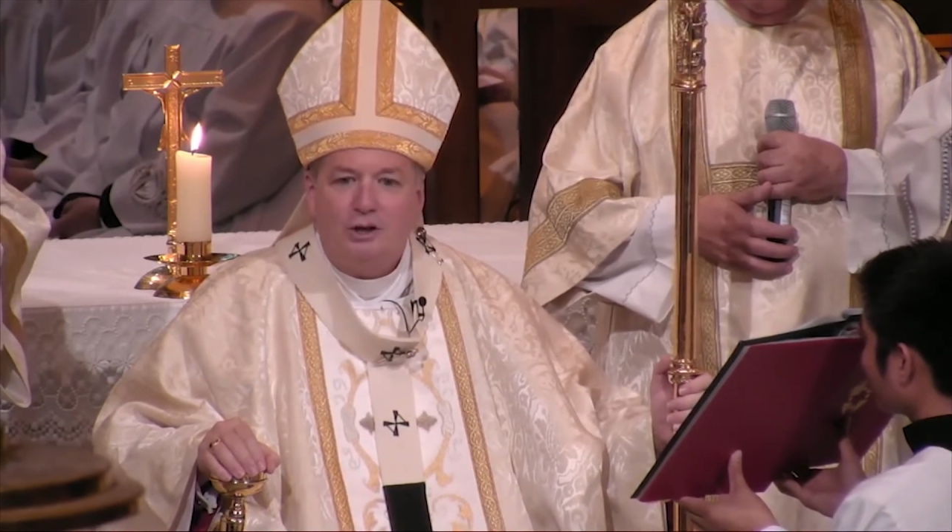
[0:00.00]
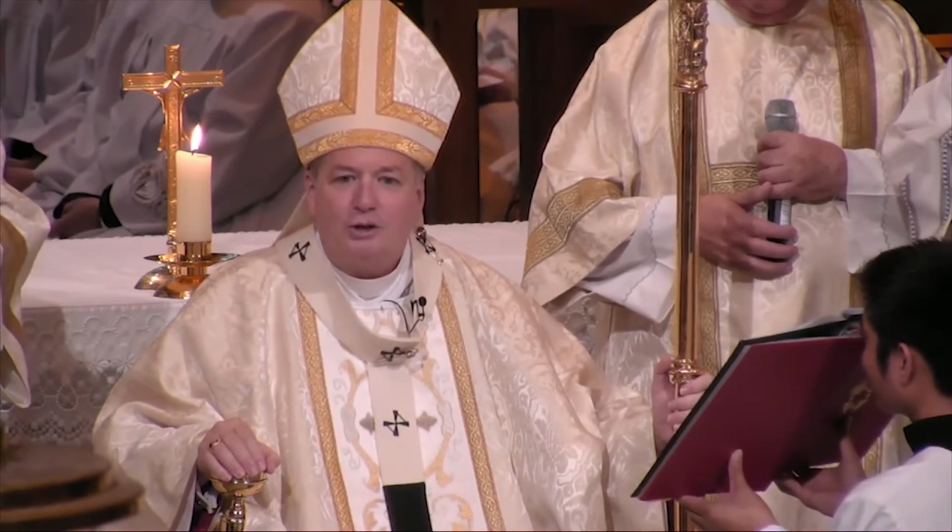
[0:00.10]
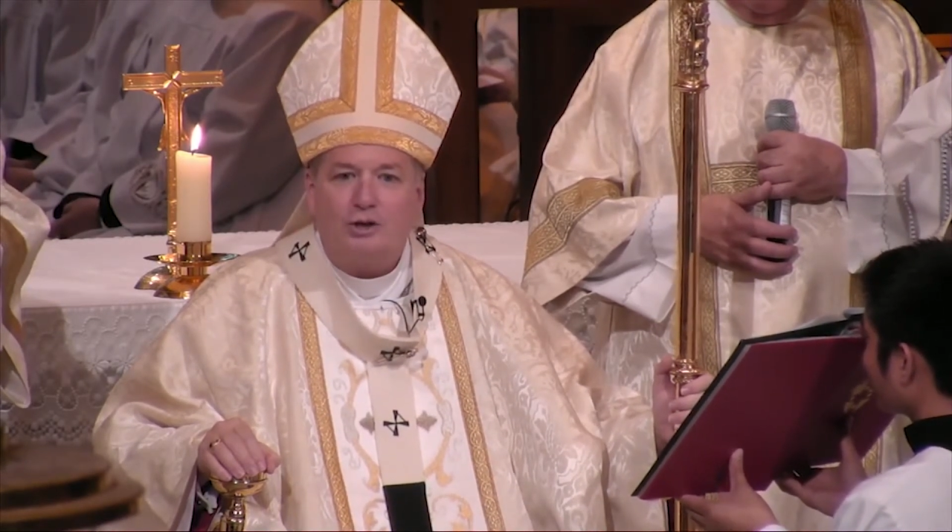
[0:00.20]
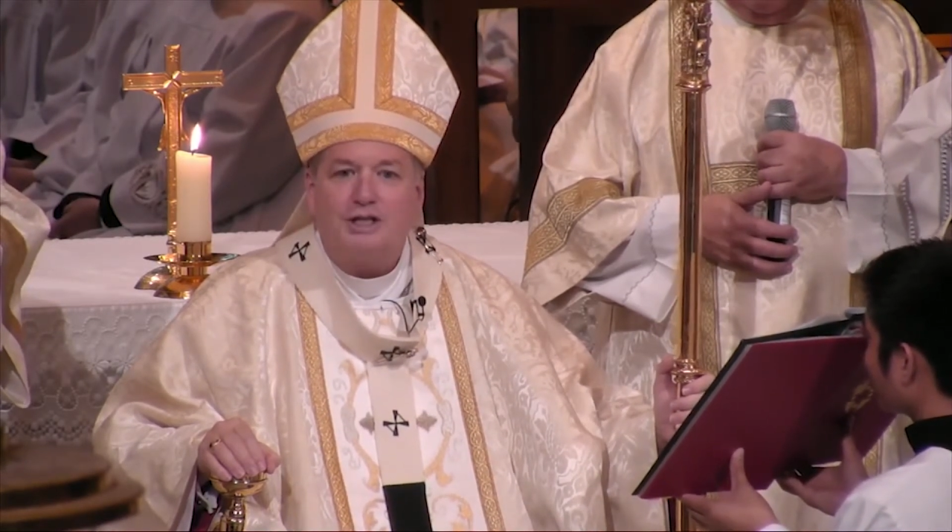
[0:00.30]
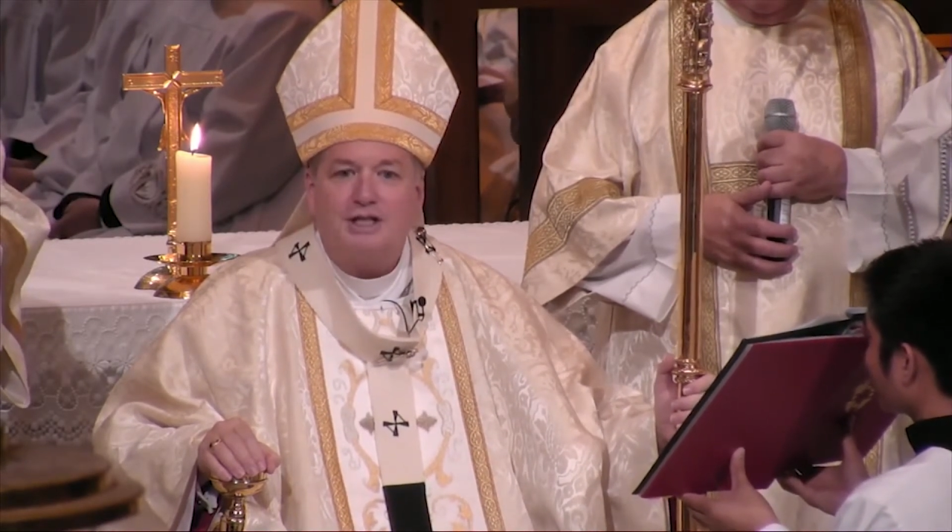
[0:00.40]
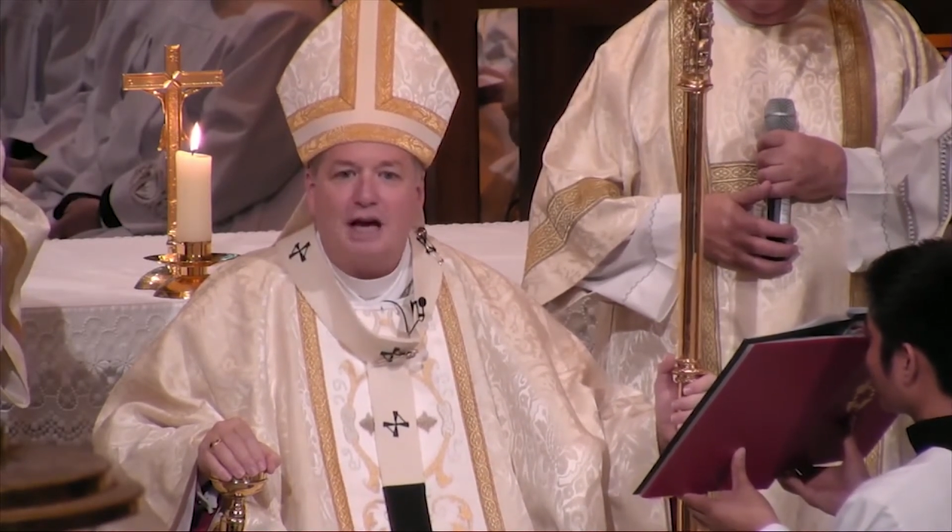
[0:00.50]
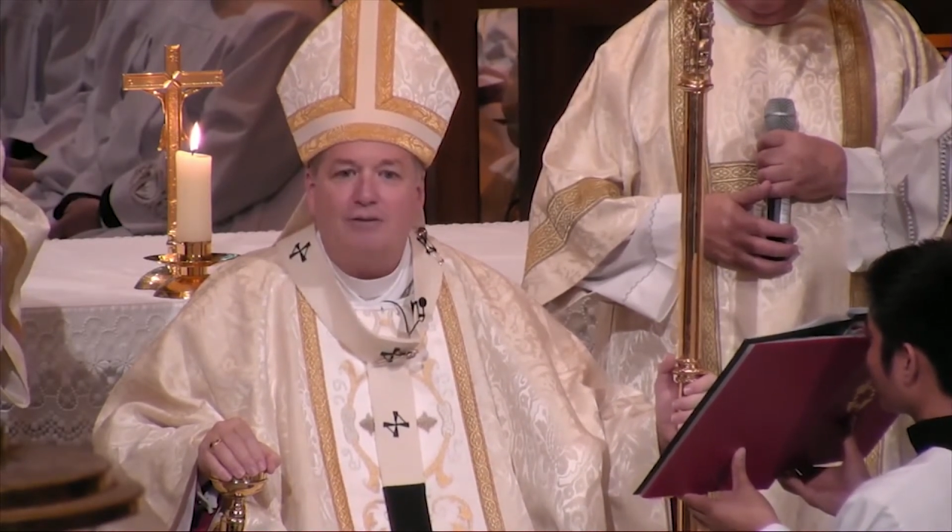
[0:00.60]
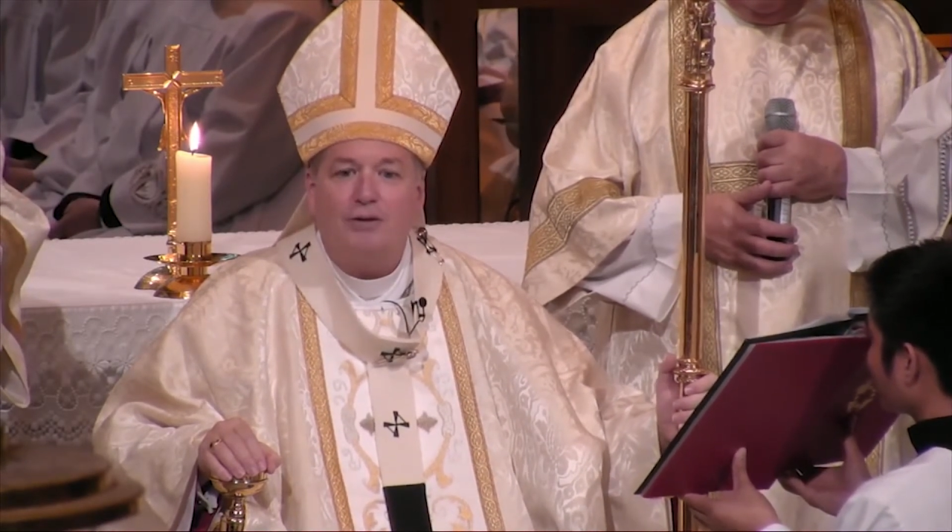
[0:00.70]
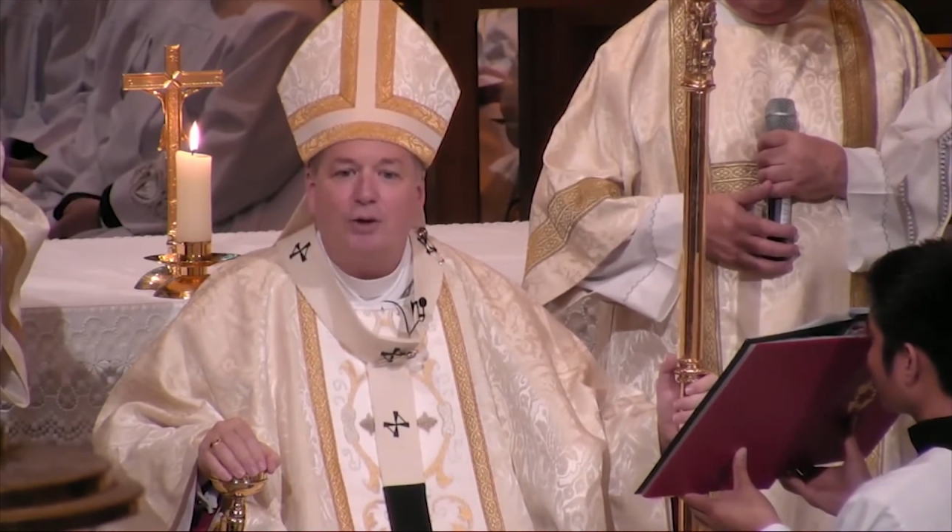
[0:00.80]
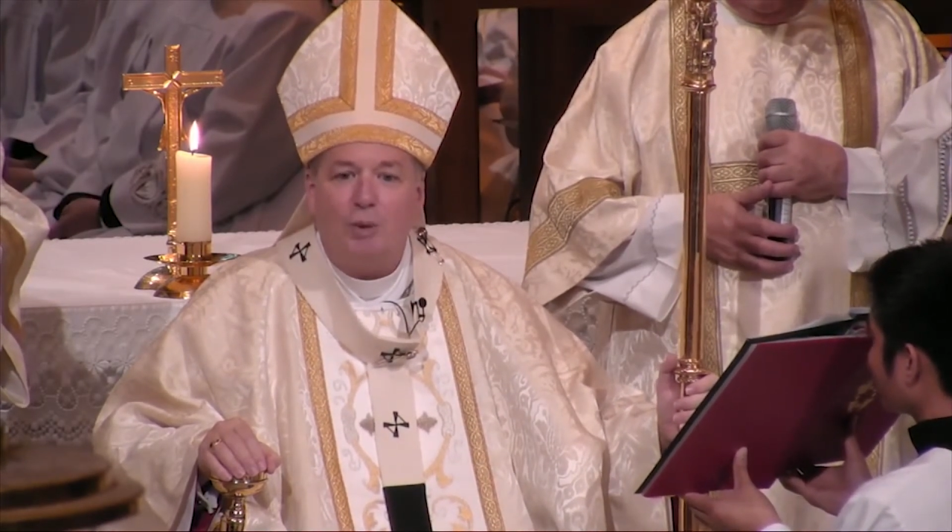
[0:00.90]
to
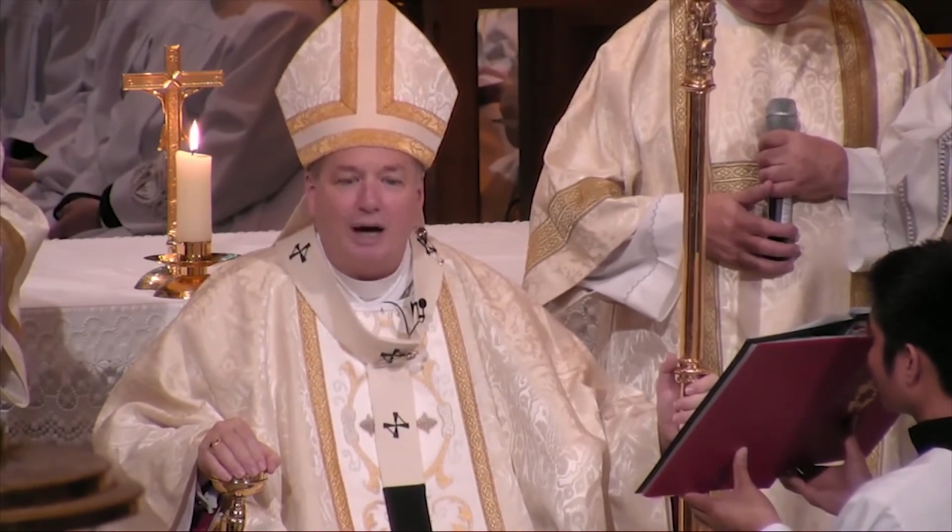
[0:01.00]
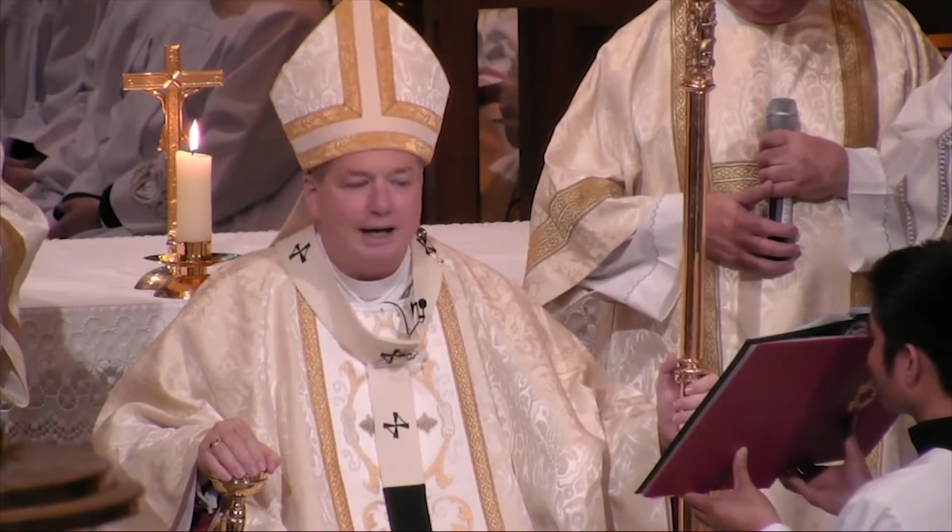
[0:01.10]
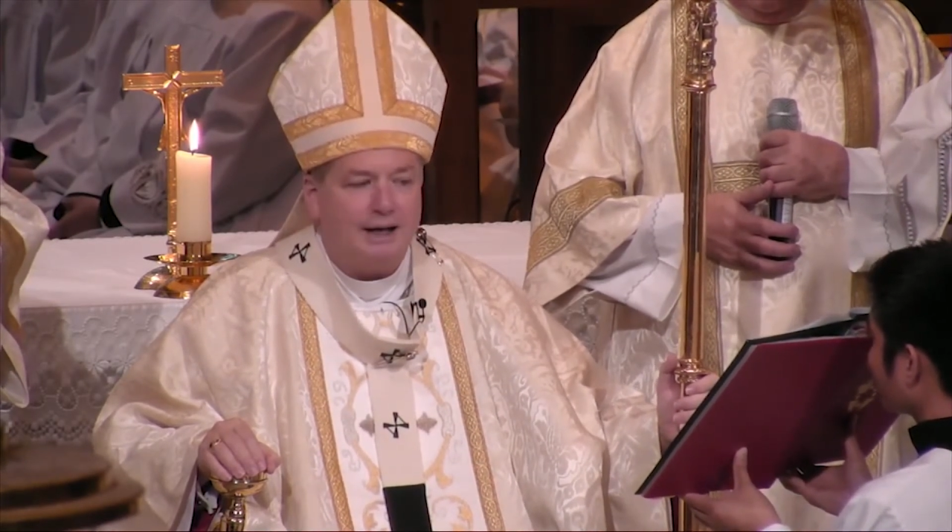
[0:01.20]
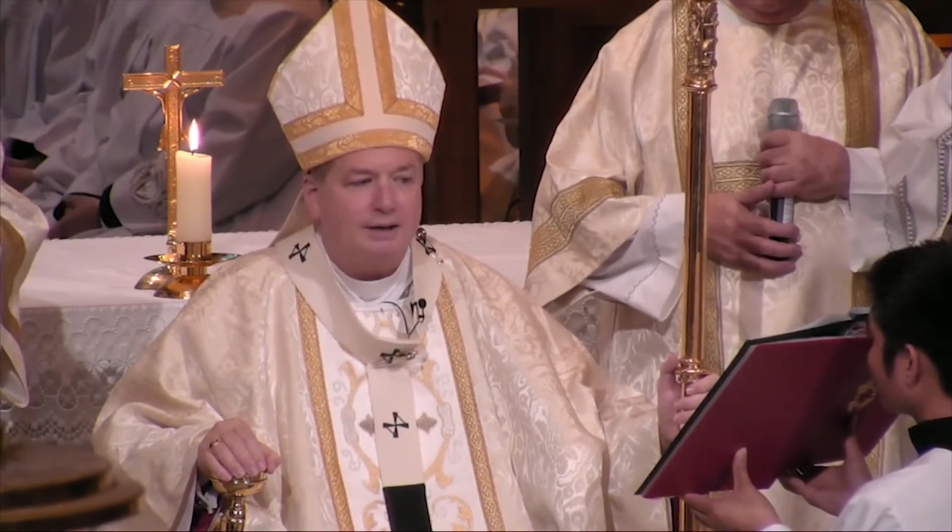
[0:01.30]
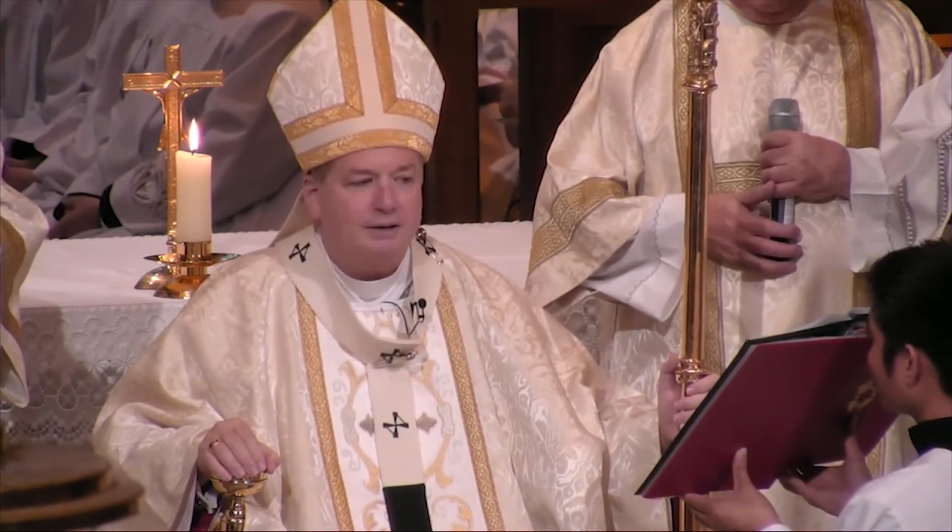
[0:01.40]
discover the way,